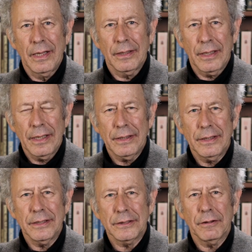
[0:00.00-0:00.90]
Today
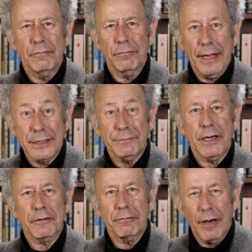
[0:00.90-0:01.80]
is
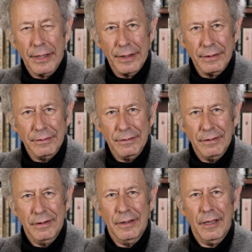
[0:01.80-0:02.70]
Flashback Friday,
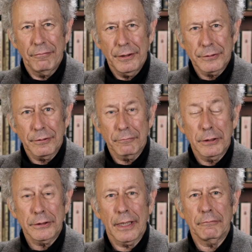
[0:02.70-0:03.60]
a feature in
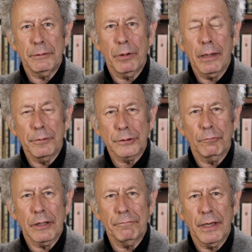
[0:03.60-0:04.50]
which I republish
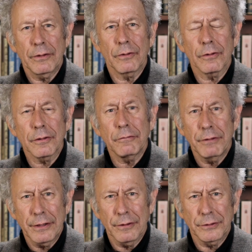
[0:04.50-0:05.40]
one of my earlier
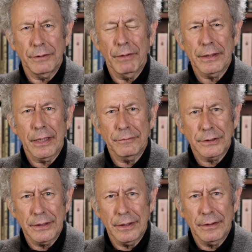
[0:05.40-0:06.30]
videos you might not have
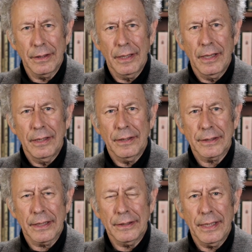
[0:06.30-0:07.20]
seen
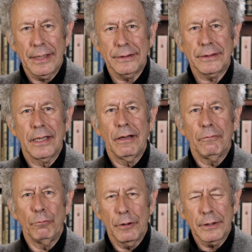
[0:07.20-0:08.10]
that contains
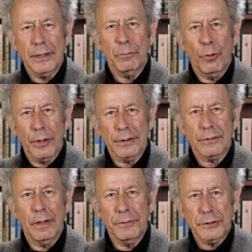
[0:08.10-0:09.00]
really important
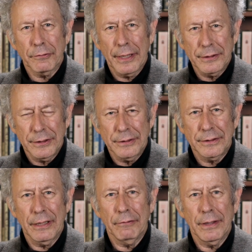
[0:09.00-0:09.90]
coping
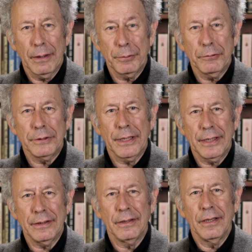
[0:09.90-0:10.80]
strategies that will help you
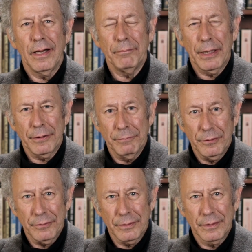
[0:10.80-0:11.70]
attain a better
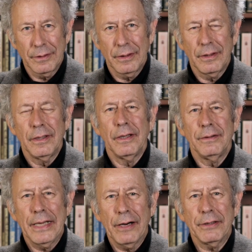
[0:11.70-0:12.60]
mood.
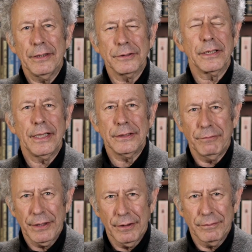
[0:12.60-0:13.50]
Now, here's today's
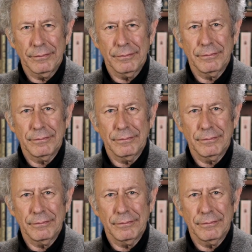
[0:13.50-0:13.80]
video.